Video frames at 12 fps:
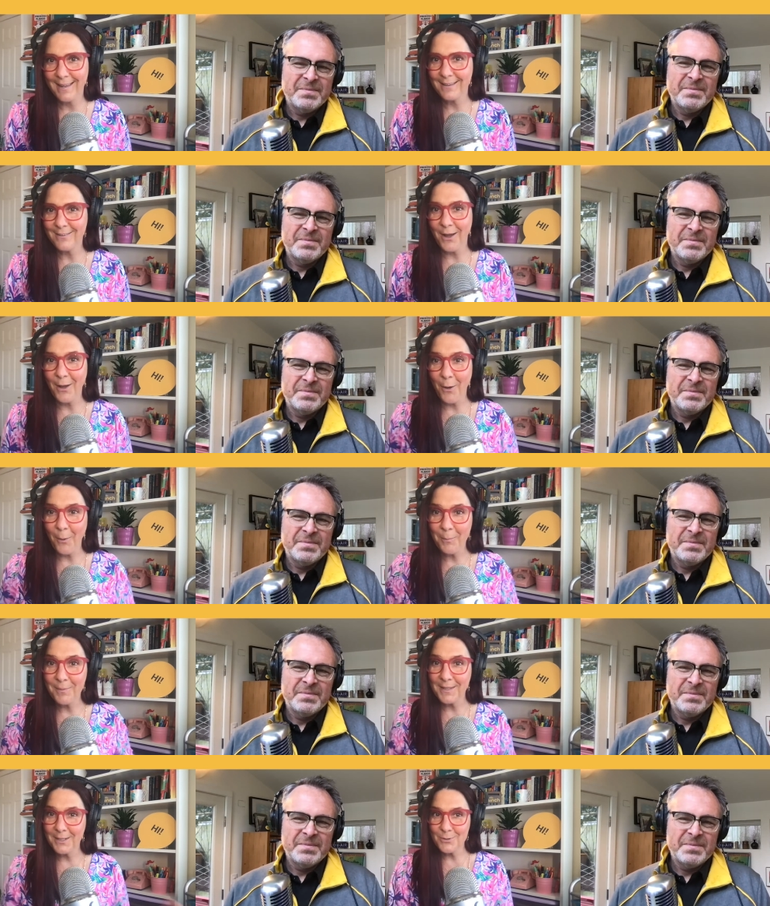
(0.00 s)
Speaker 1: And I
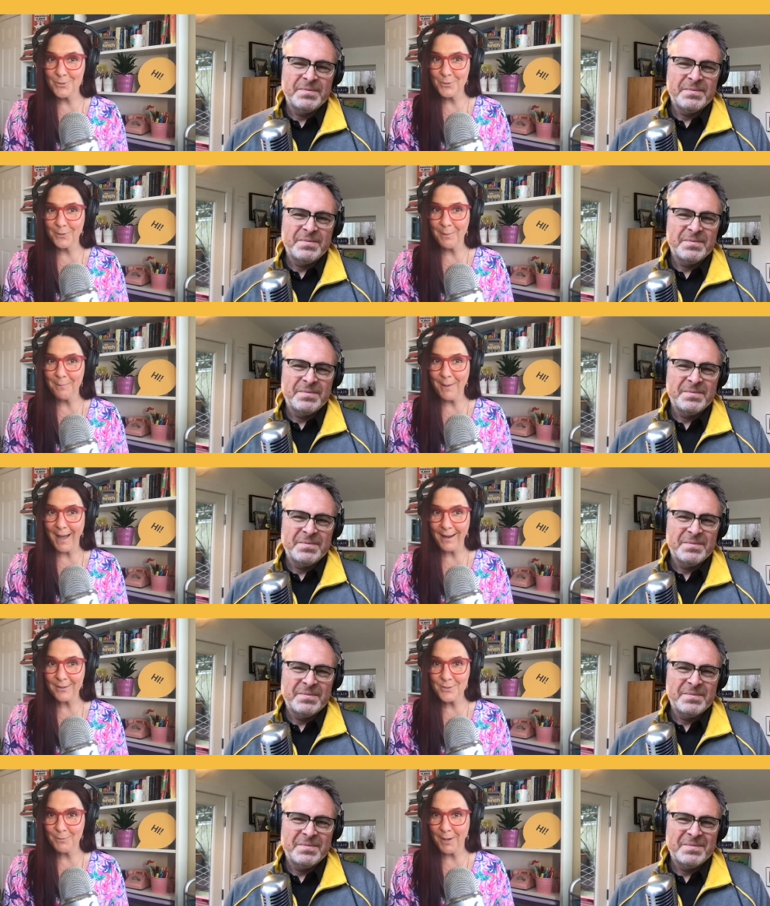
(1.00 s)
hope that you do come
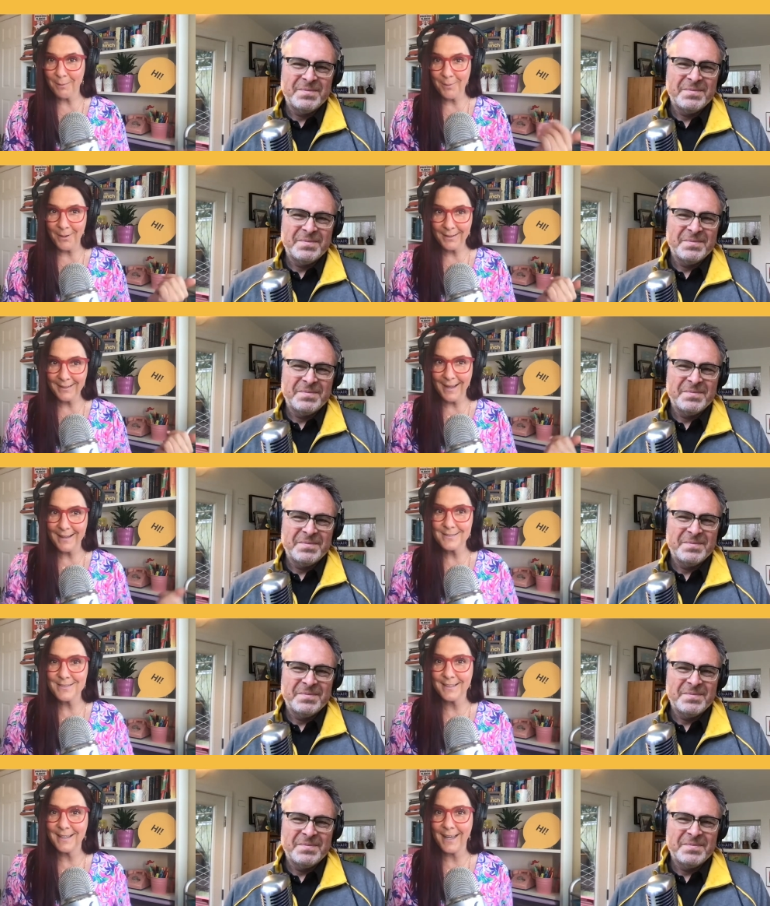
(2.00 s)
back to our
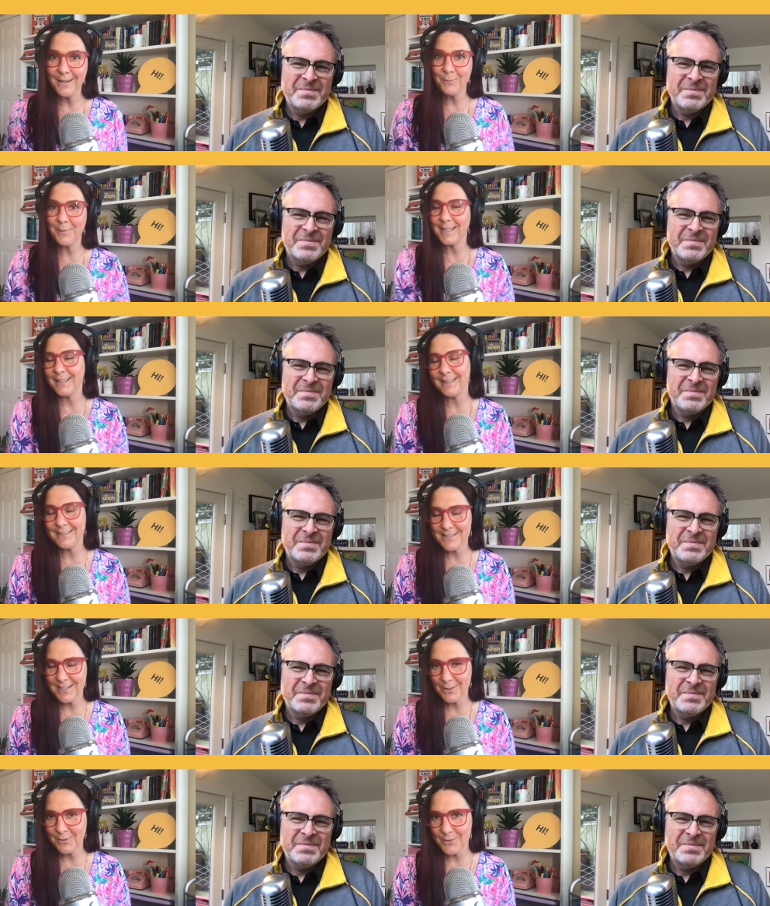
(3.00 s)
podcast again and we can
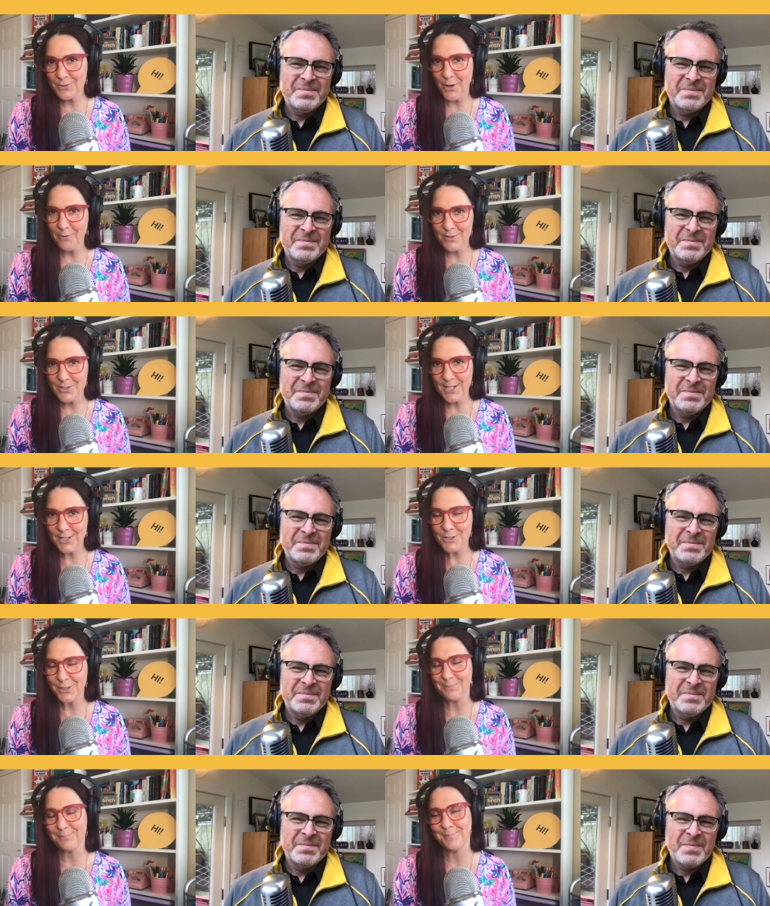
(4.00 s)
continue this
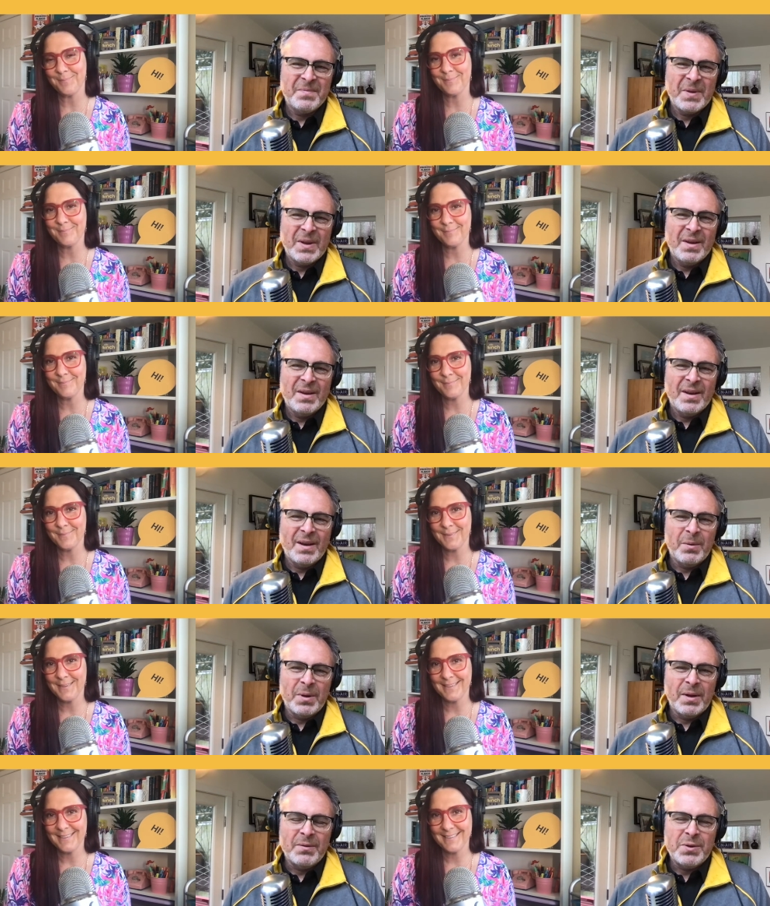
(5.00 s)
conversation.
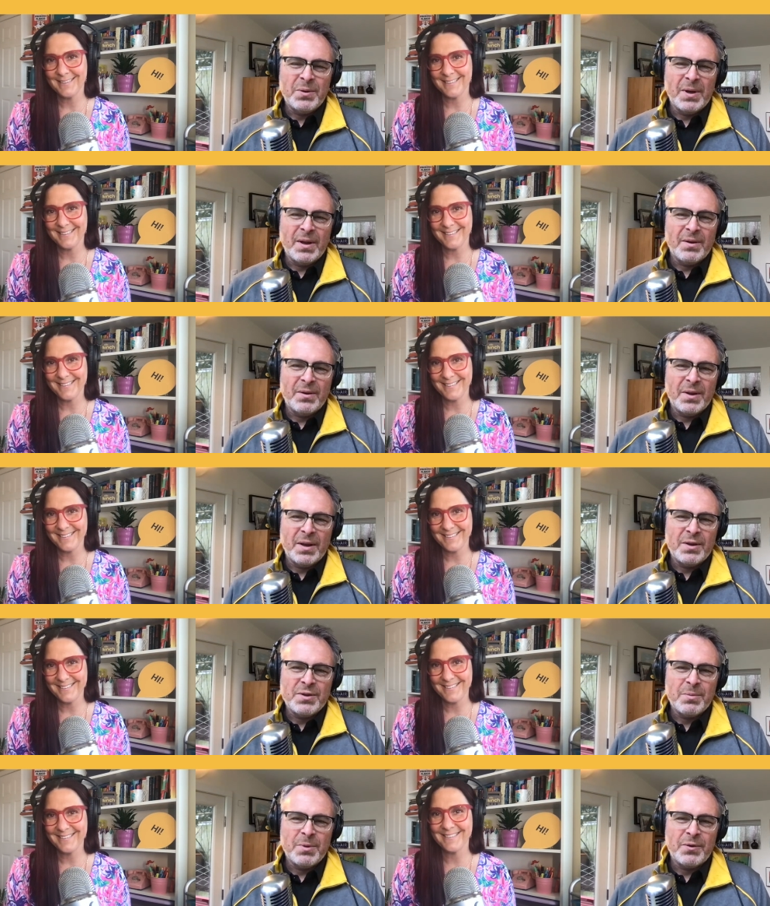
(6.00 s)
Speaker 2: I would love to, Heather.
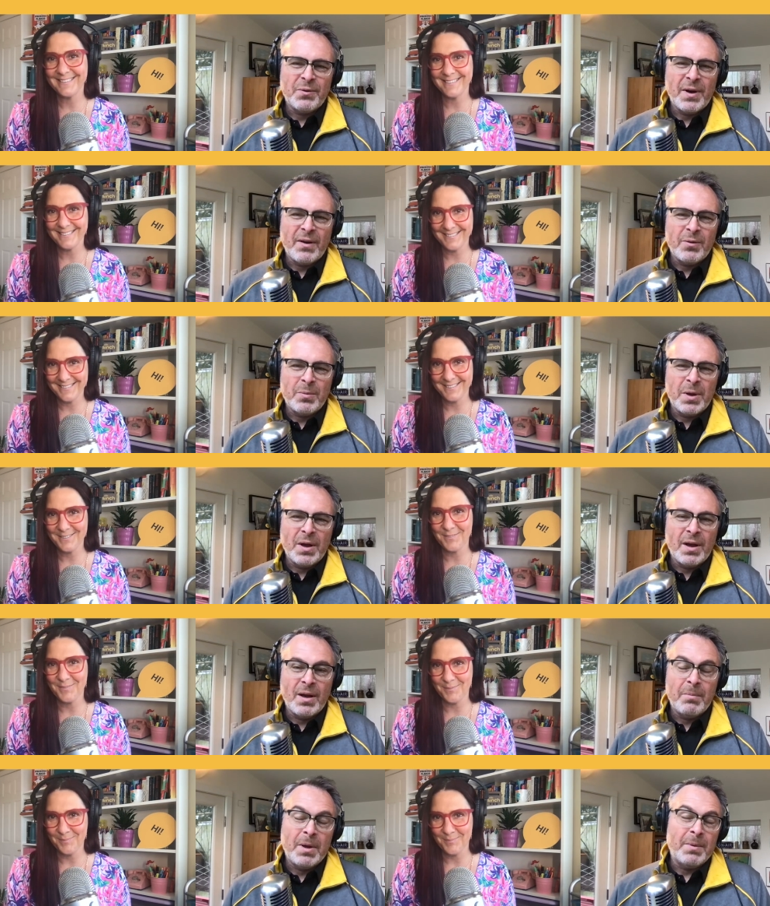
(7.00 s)
Thank you so much for having me
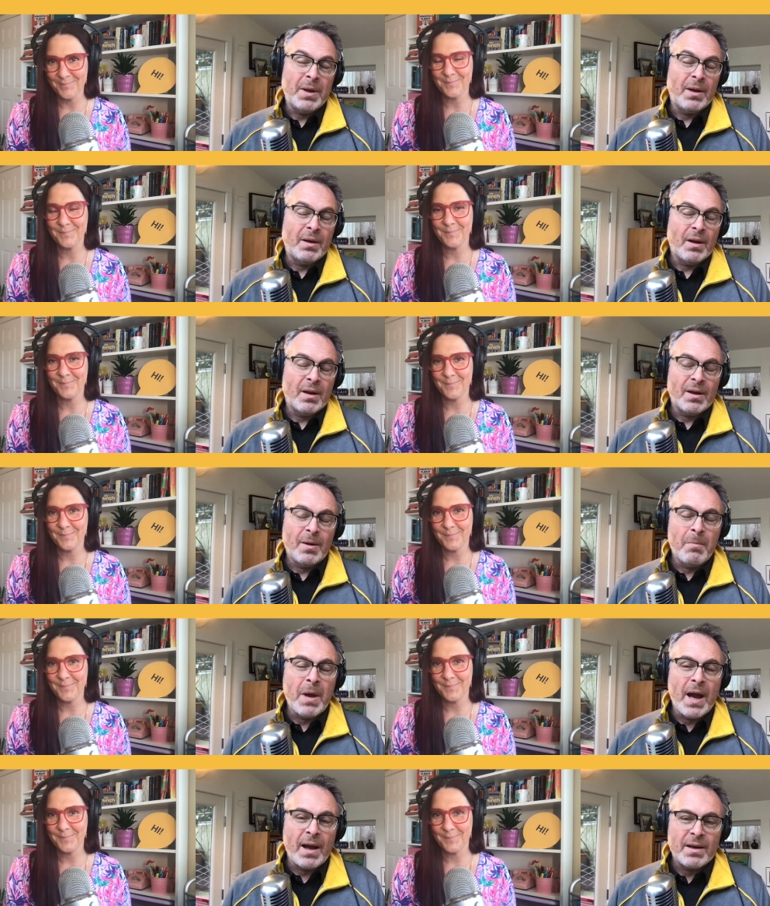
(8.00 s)
on. Maybe I
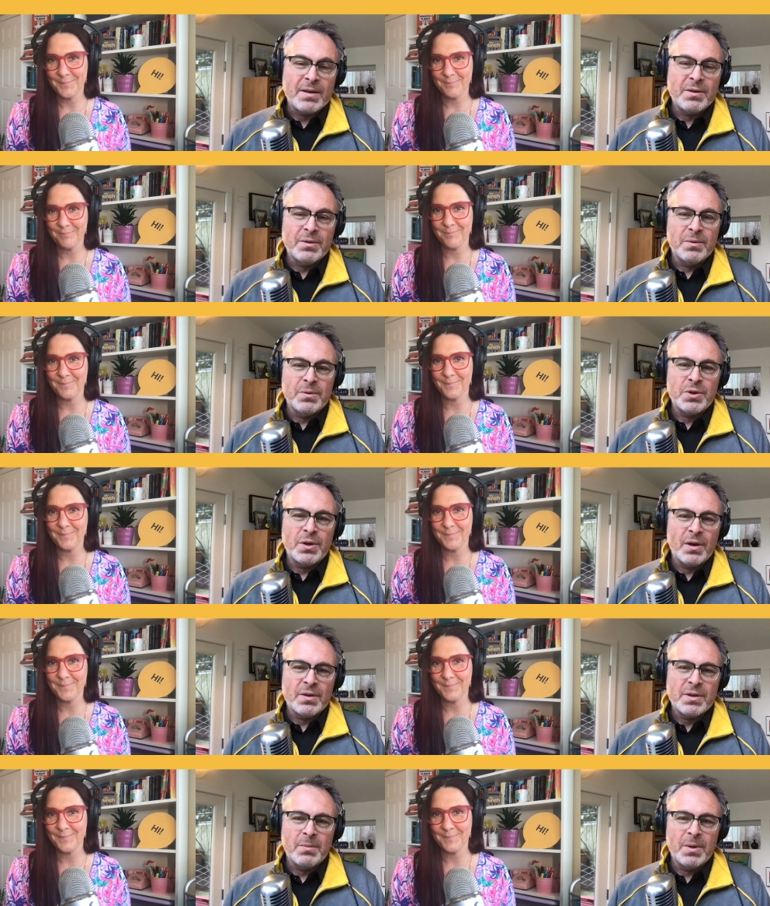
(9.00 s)
come back to
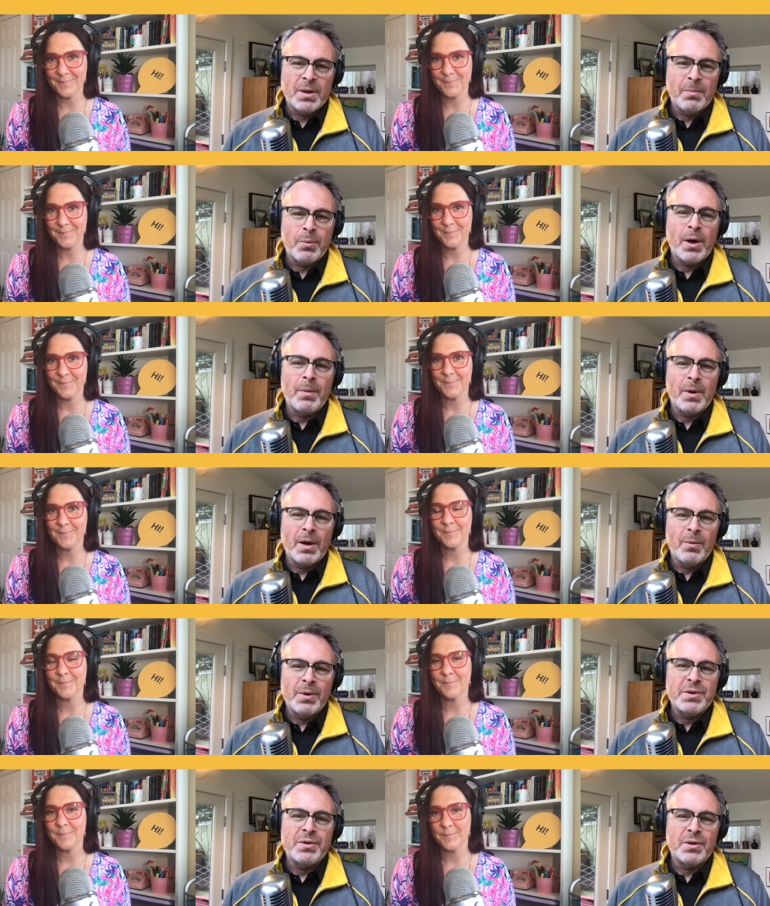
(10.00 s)
share some of the
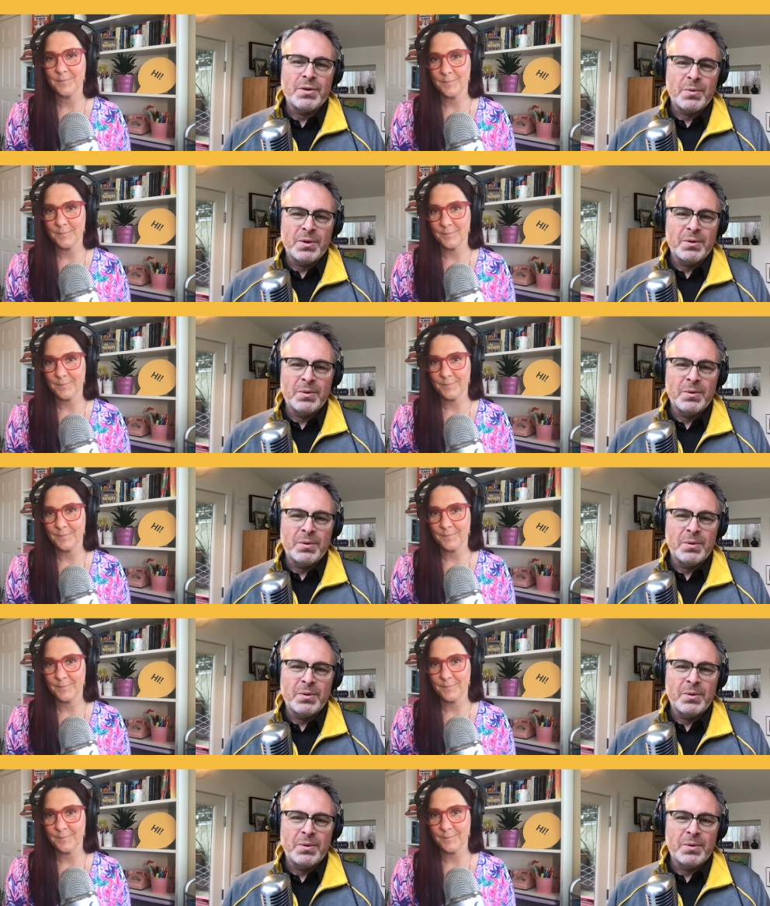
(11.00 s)
primary research we're